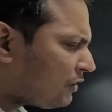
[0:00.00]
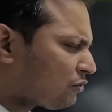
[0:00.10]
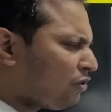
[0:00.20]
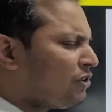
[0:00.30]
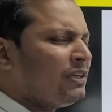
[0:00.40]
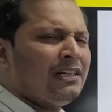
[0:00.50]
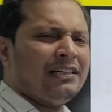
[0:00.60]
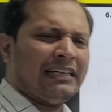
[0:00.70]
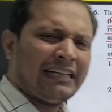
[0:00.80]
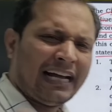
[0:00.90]
so
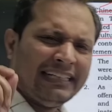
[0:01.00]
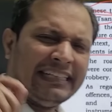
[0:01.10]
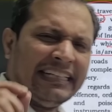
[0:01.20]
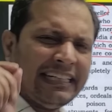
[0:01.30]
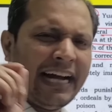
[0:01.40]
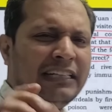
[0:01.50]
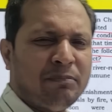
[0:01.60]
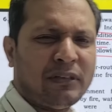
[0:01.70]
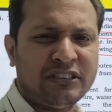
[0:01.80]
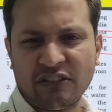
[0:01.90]

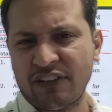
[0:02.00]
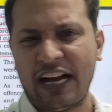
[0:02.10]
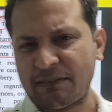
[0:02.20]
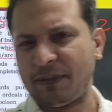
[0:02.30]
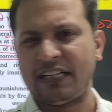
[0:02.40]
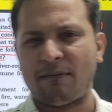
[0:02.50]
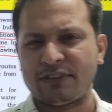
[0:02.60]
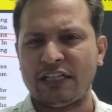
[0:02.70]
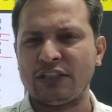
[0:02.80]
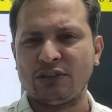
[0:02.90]
99% of the aspirant, I'm
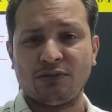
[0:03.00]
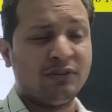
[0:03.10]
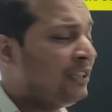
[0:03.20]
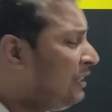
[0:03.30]
telling you,